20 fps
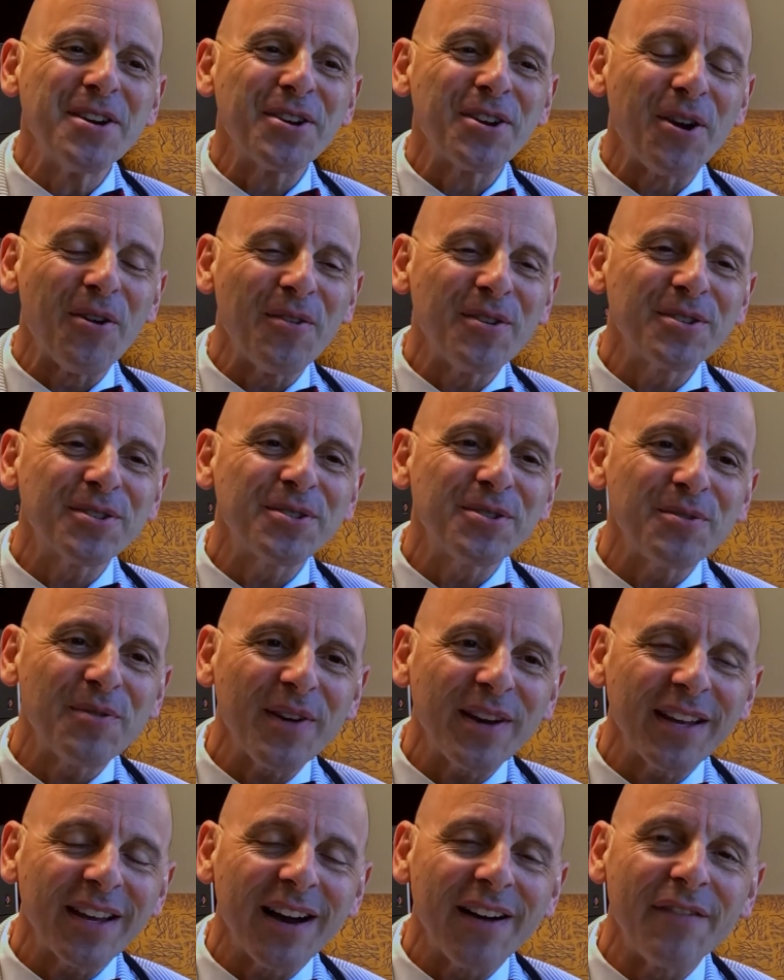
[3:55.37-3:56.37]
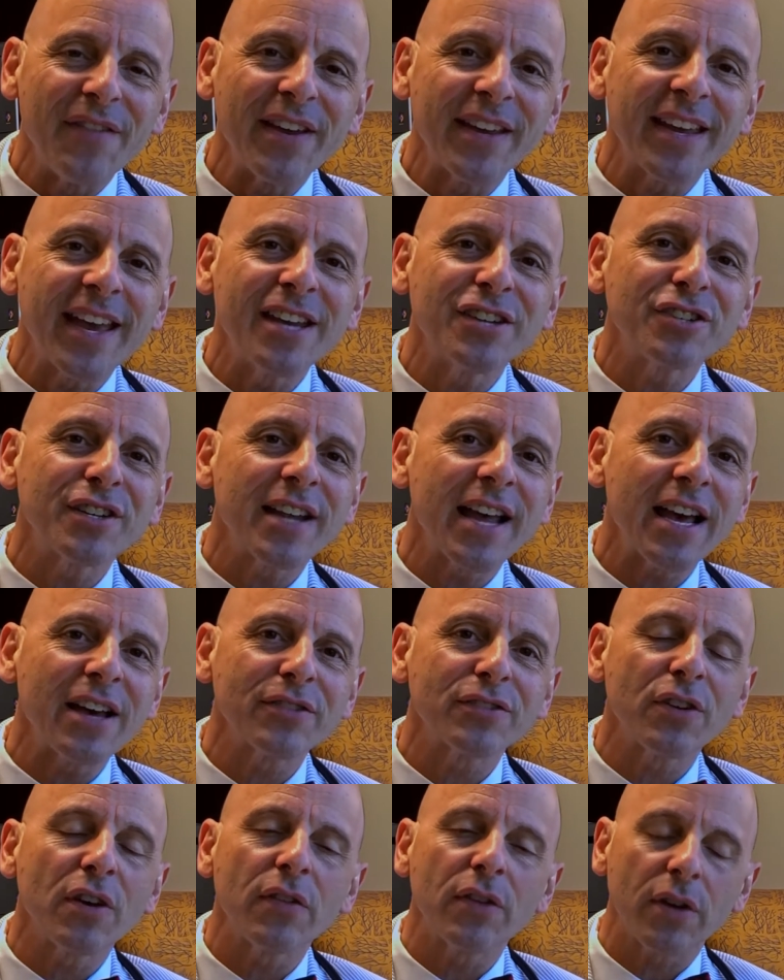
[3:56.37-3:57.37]
Going to a vacation
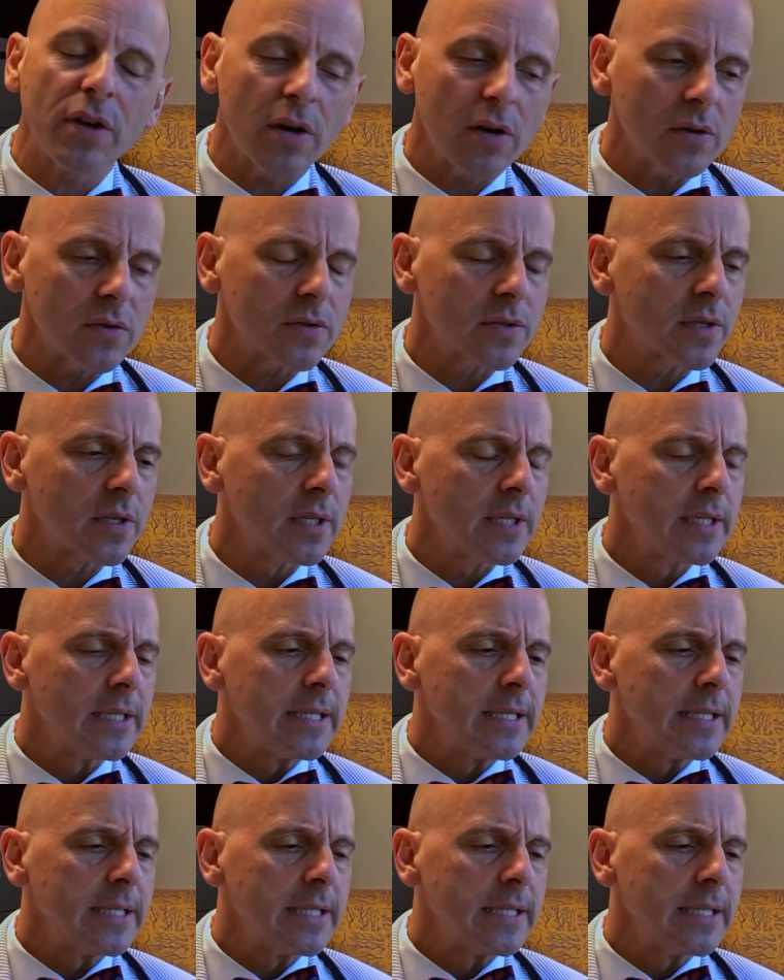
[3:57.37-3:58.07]
house on the coast,